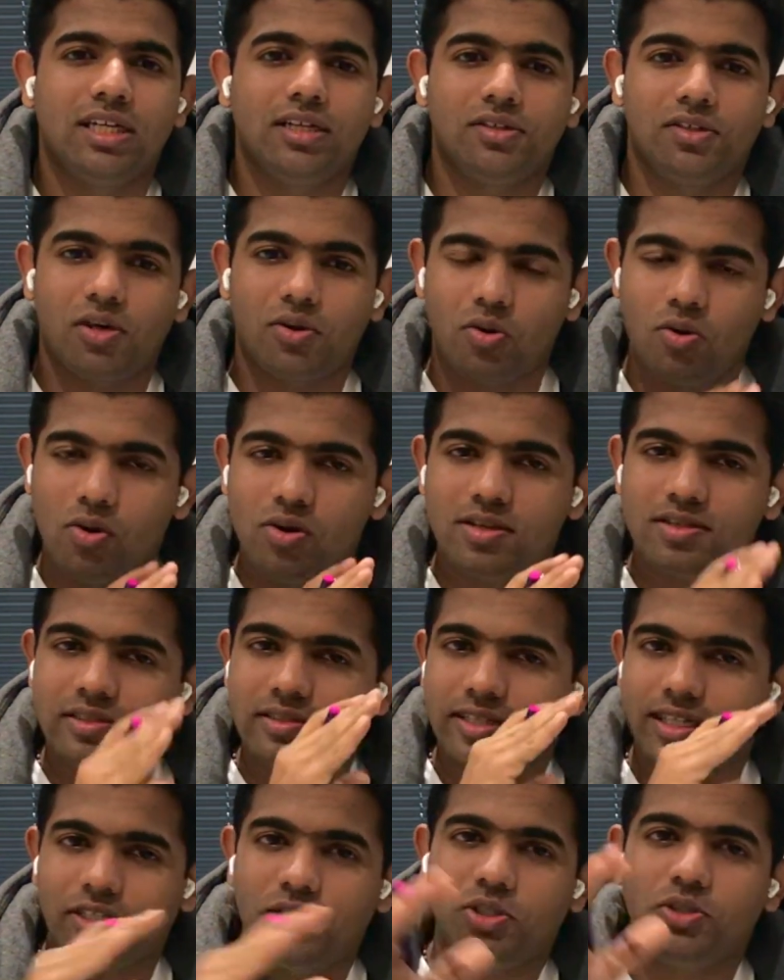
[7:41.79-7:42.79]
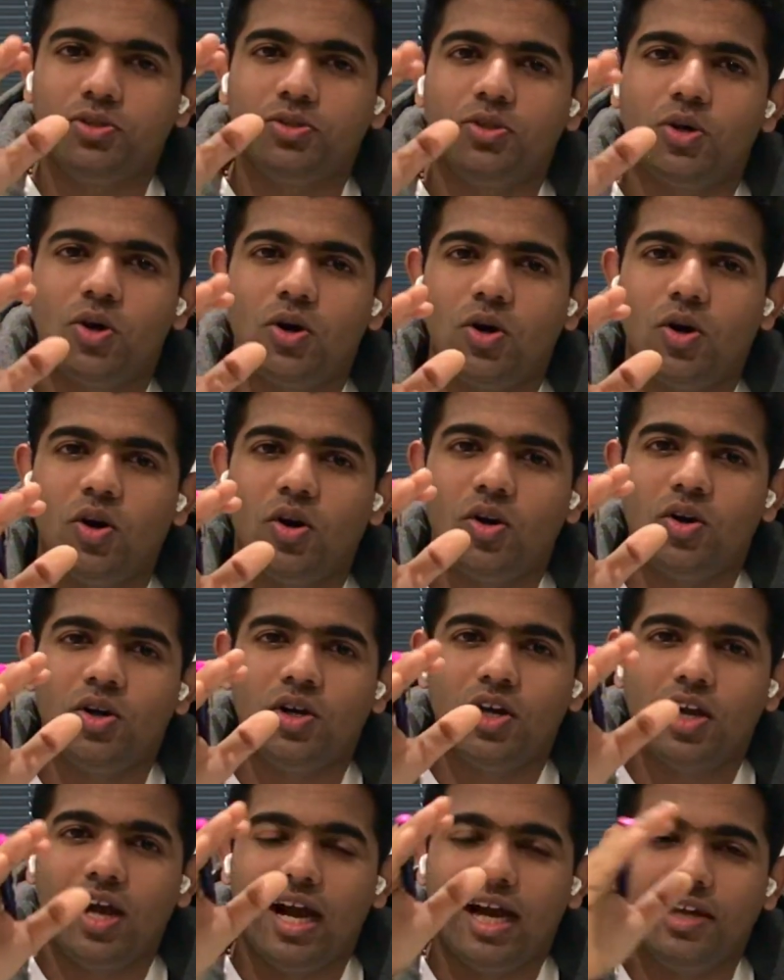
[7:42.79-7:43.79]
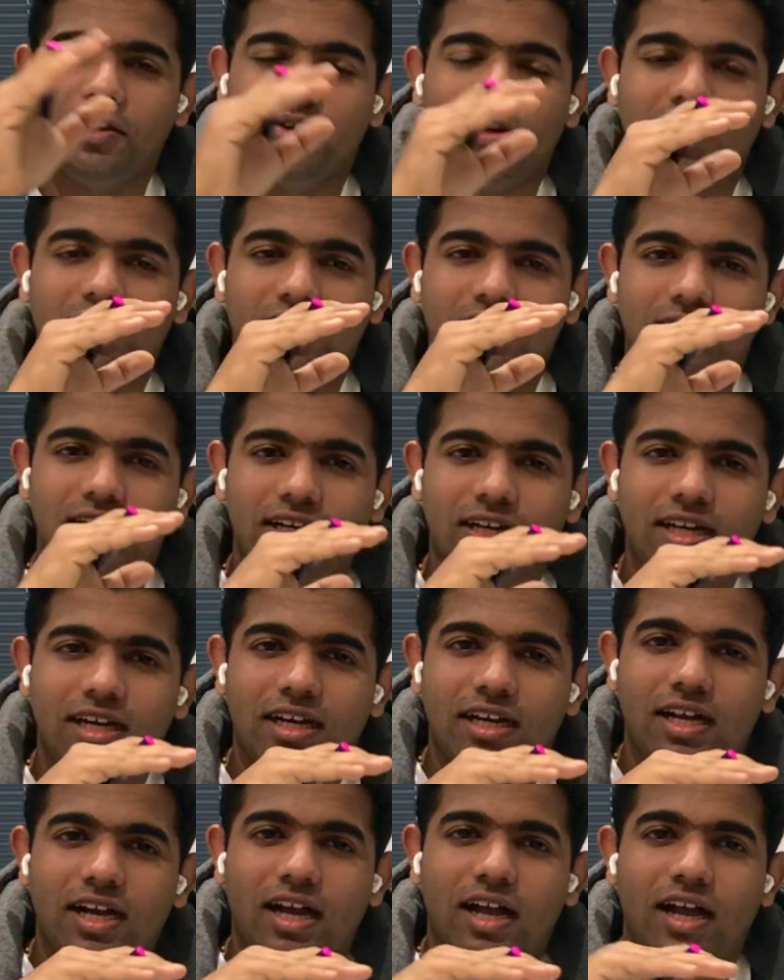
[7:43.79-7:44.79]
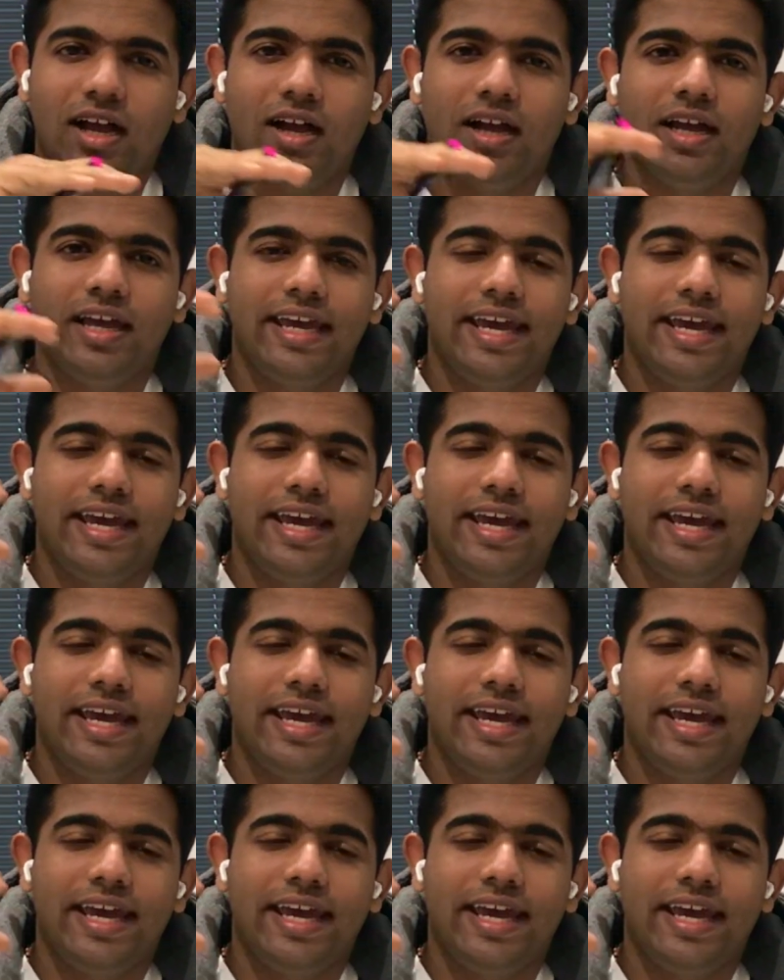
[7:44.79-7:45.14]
You are all set to go. Your